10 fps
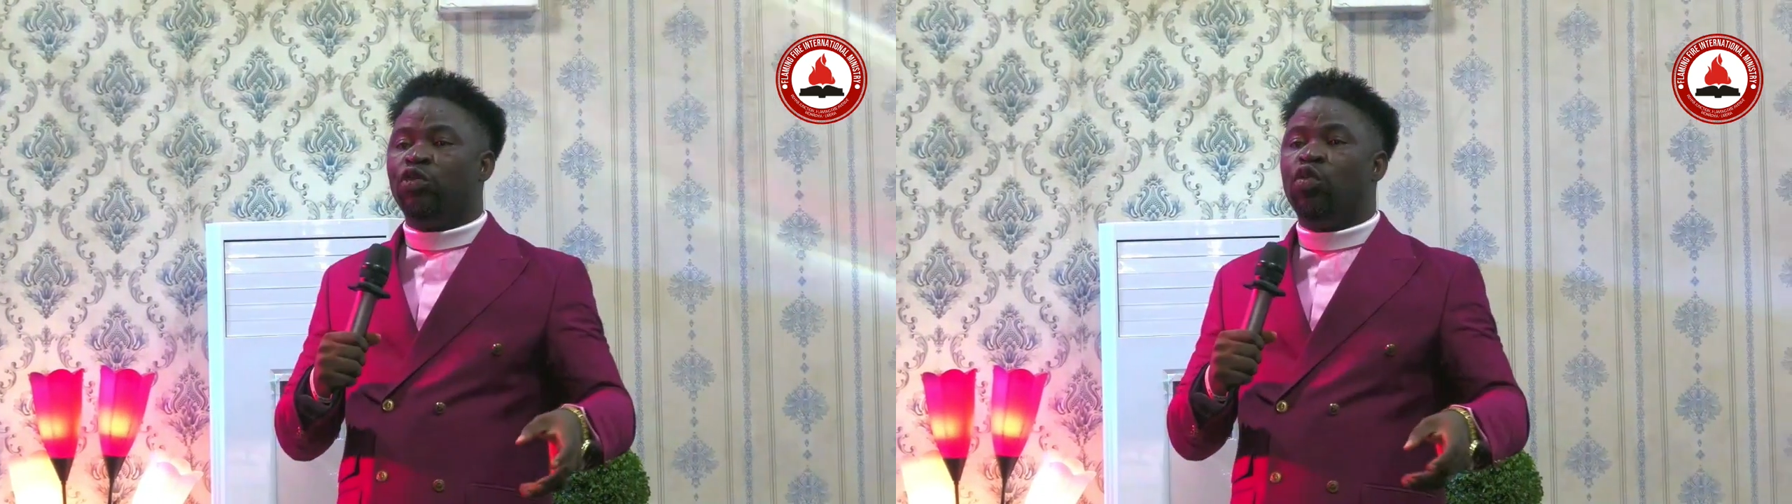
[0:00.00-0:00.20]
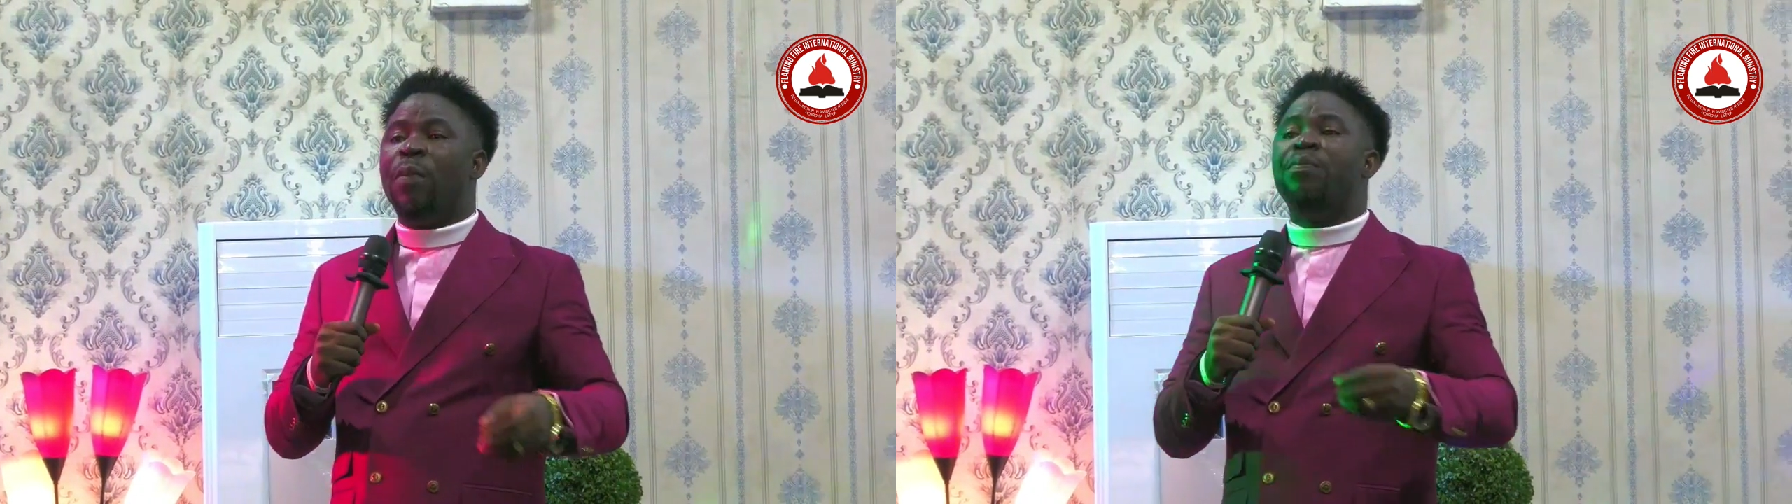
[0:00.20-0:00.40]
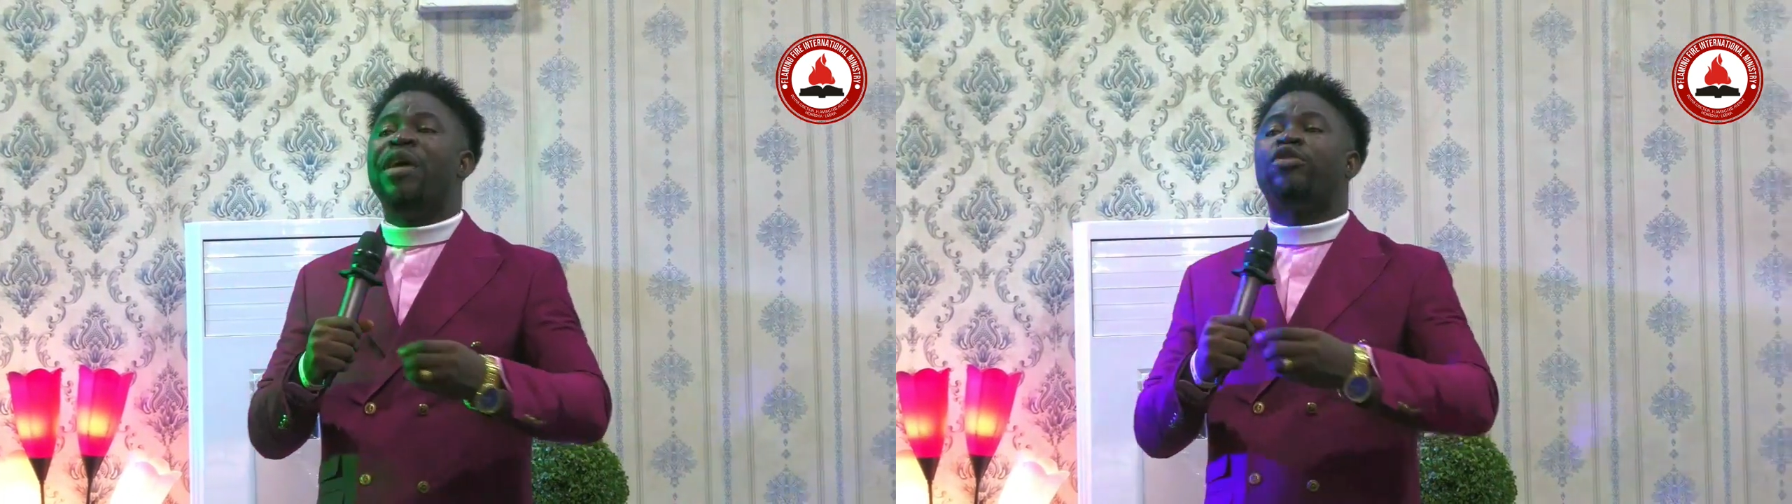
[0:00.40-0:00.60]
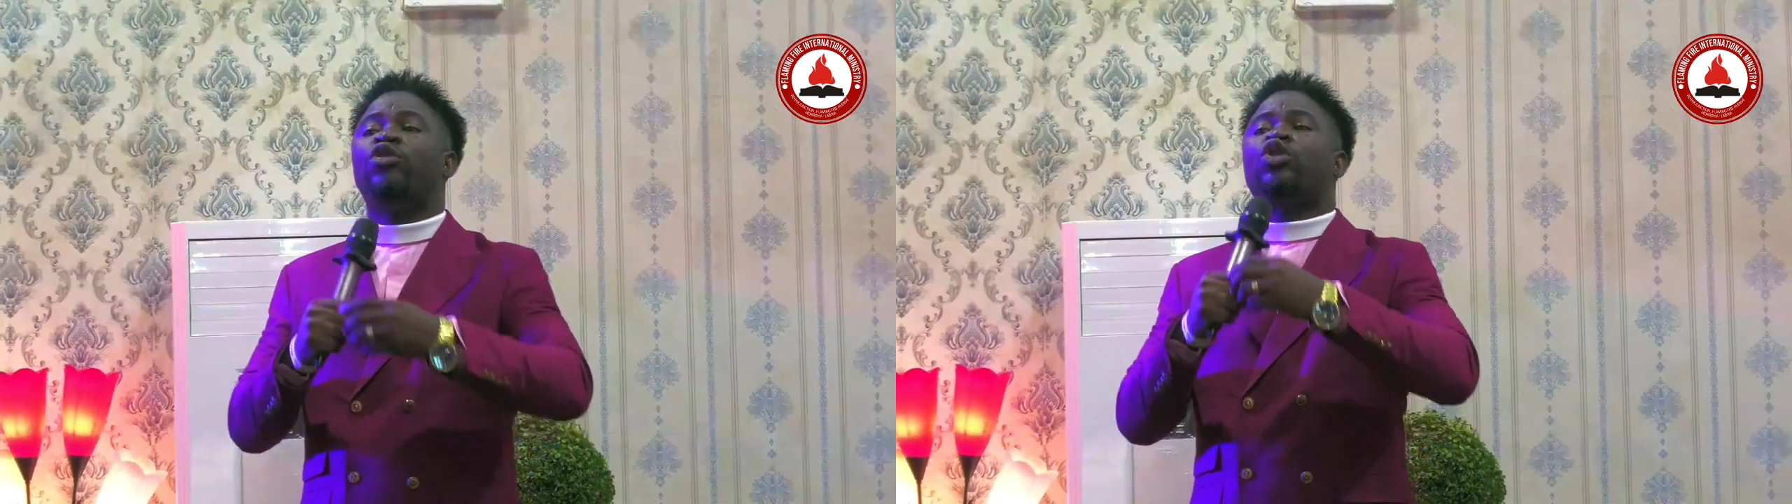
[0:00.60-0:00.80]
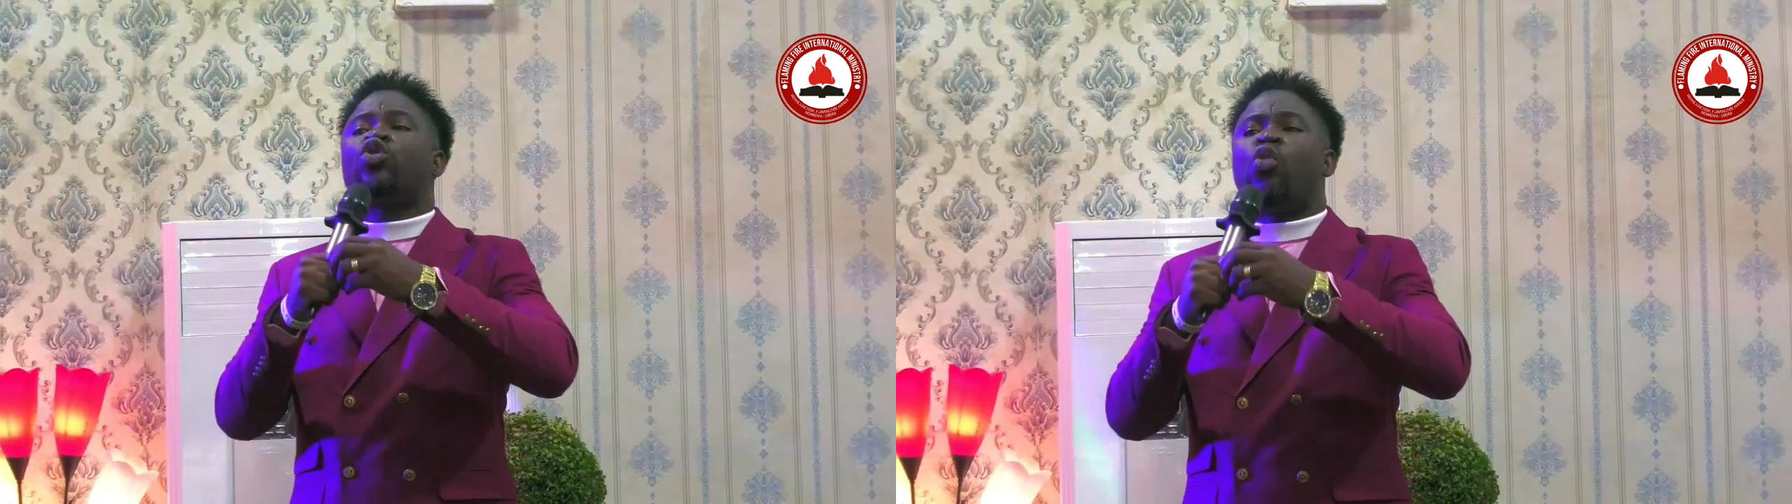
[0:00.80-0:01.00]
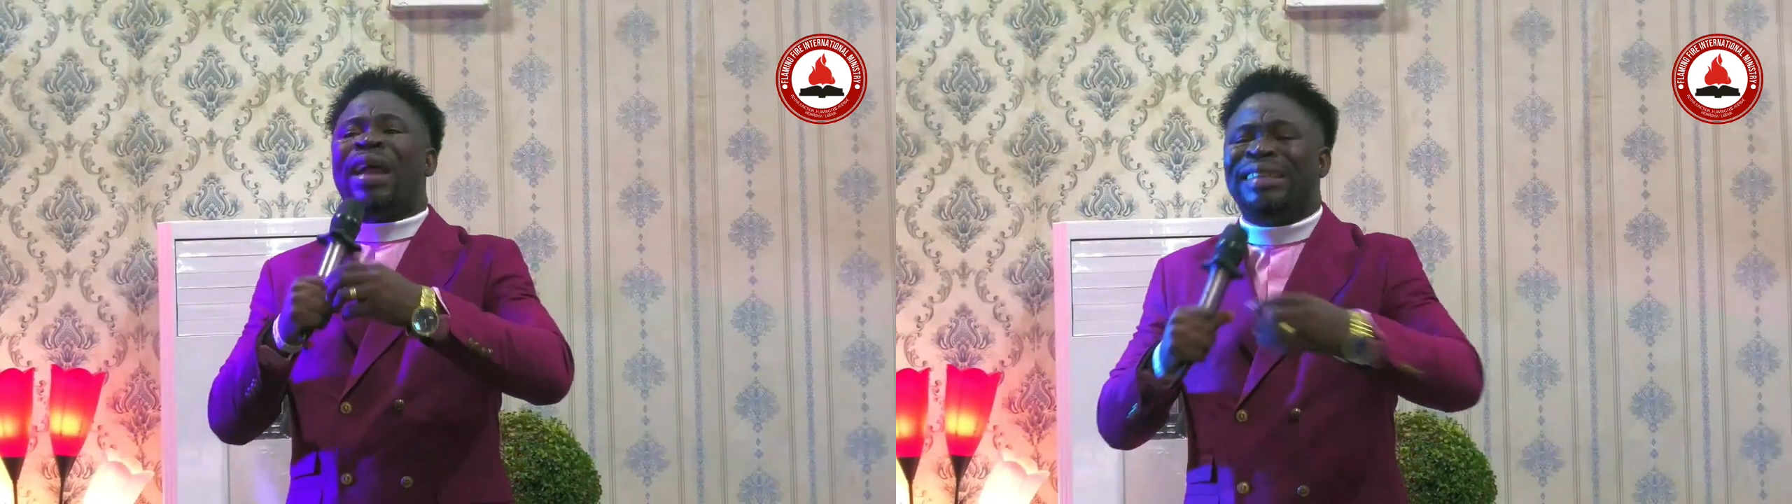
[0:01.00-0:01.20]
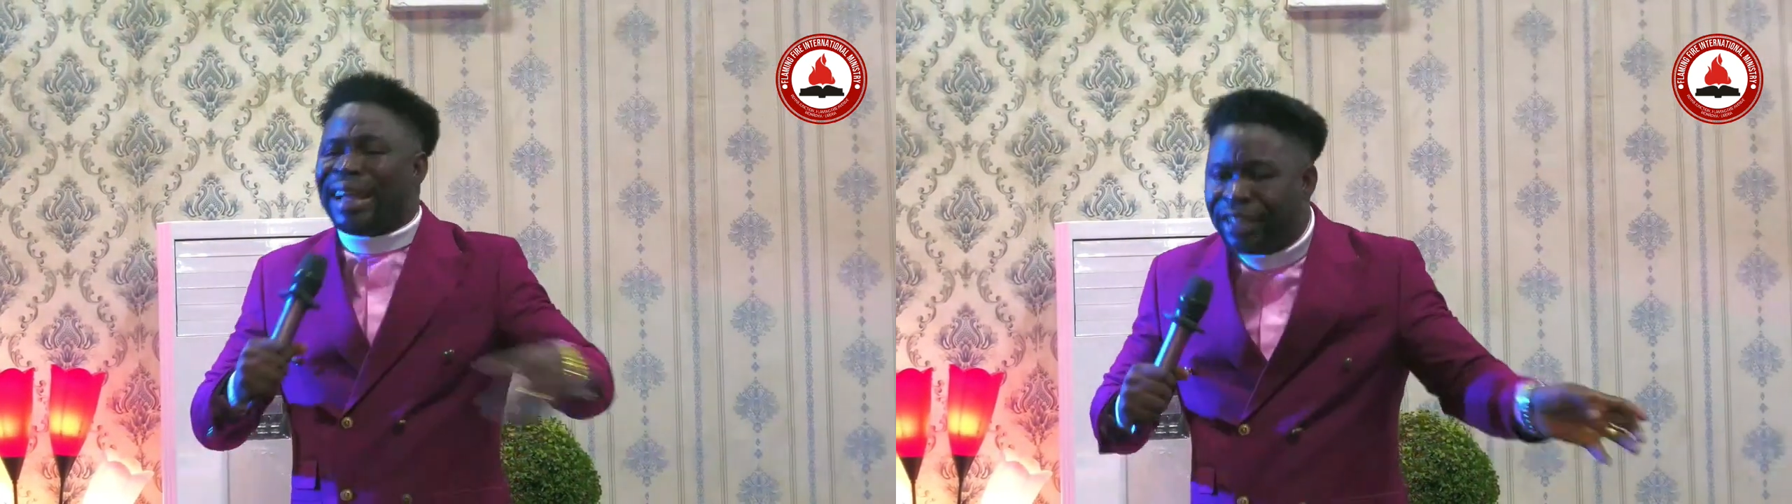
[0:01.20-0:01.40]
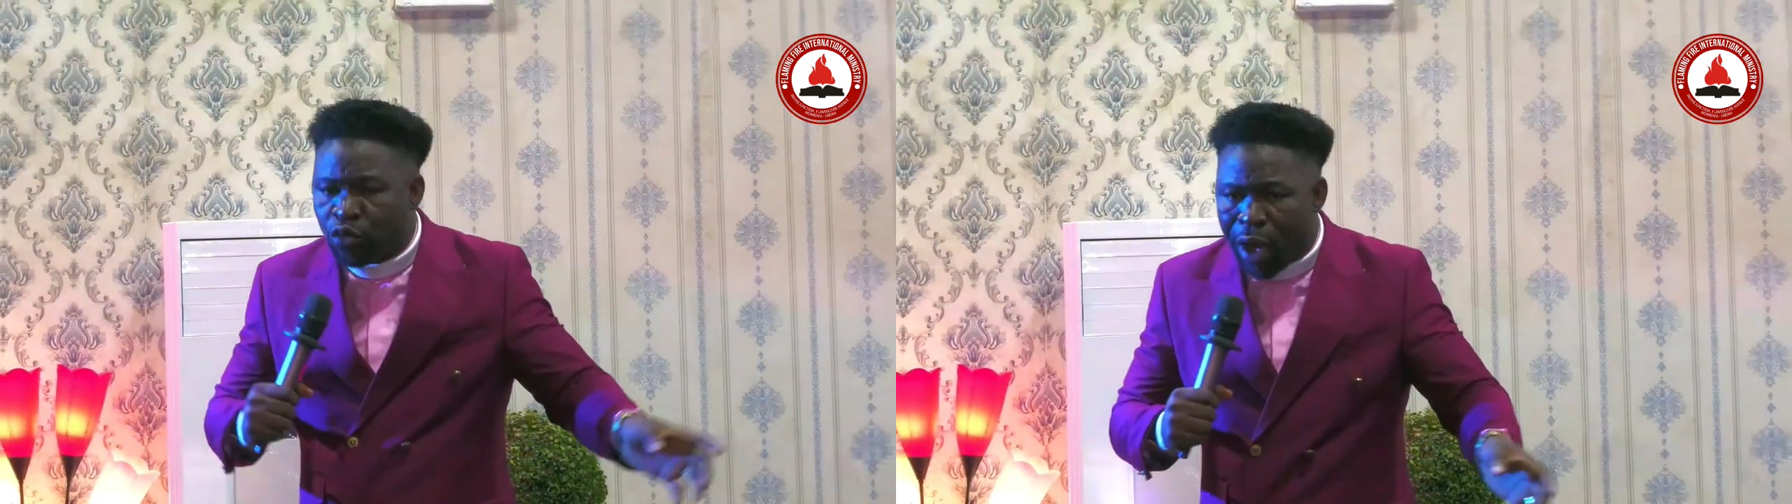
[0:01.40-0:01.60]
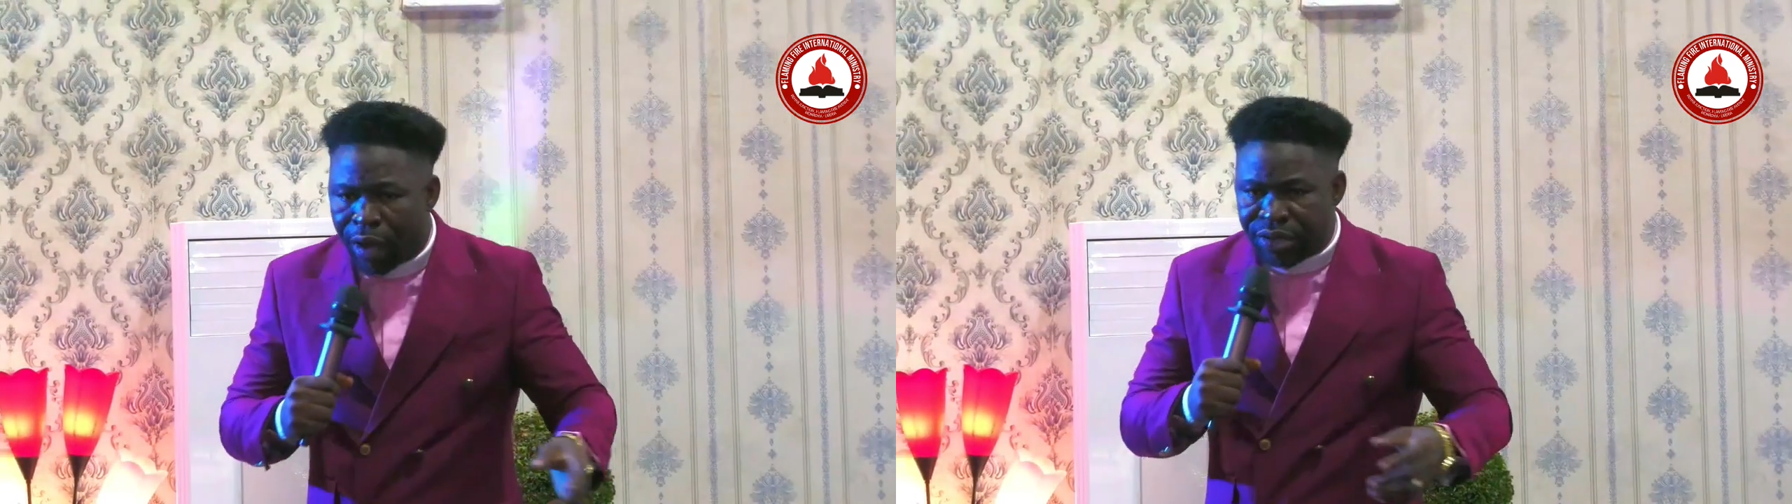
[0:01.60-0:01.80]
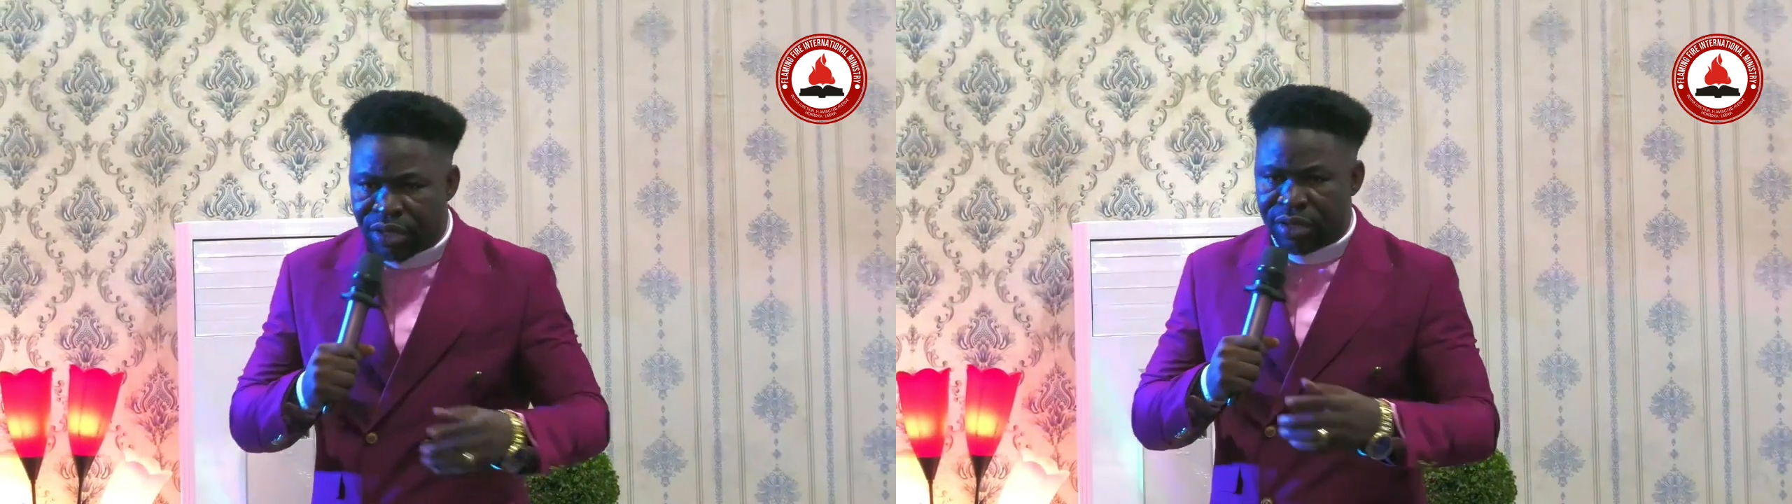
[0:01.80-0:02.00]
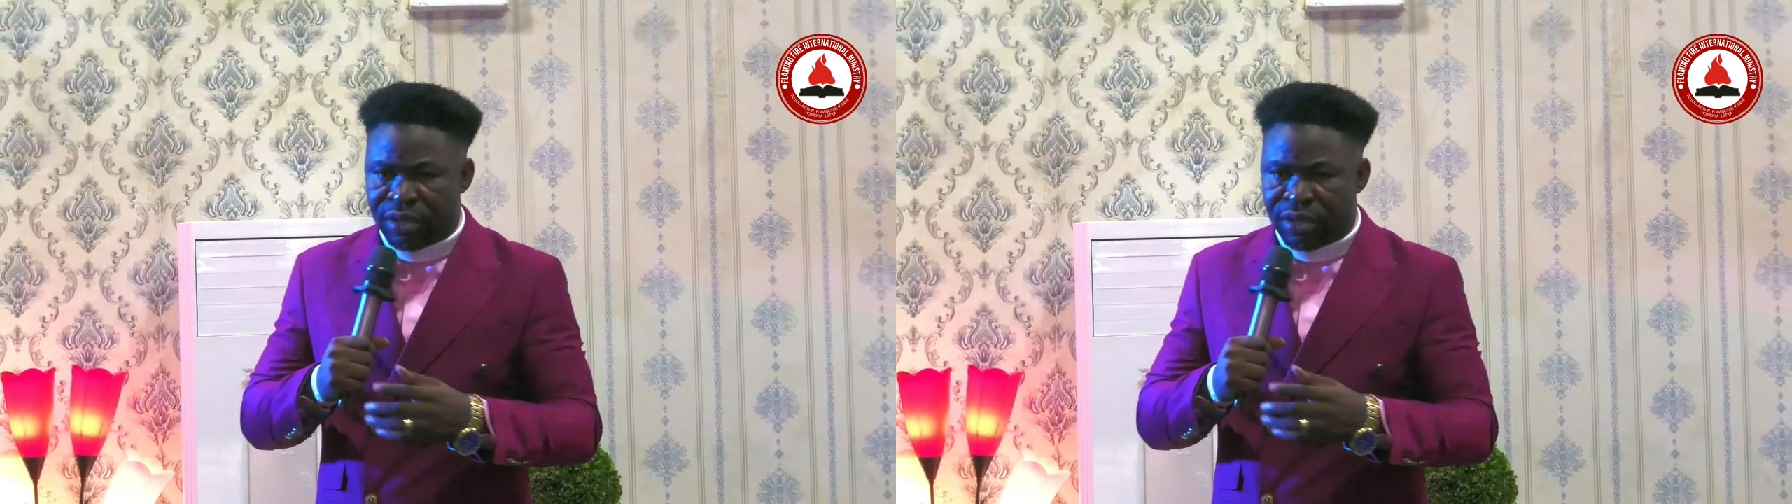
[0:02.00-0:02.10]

will make you squander the wealth.